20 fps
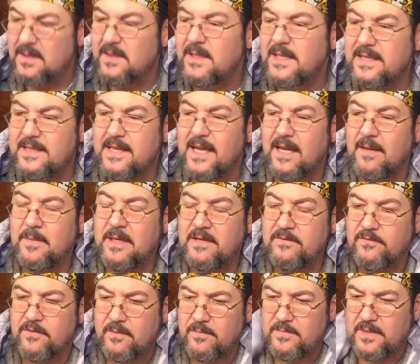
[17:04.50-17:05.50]
It came in
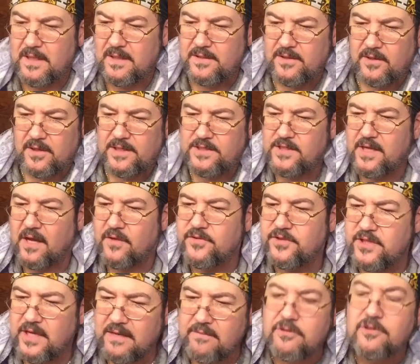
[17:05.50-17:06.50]
from Dirty South
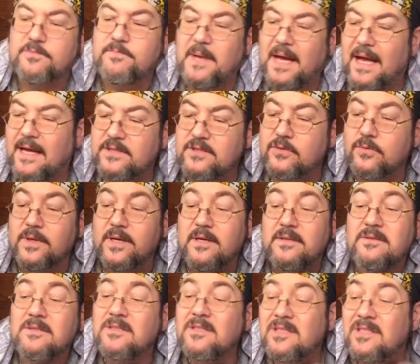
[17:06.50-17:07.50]
Shavers pass
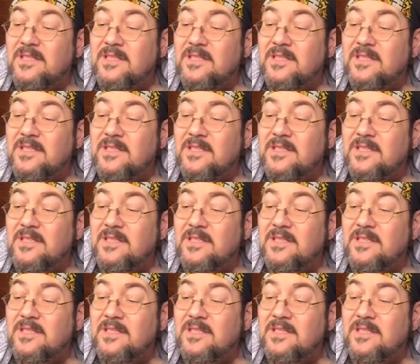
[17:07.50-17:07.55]
around.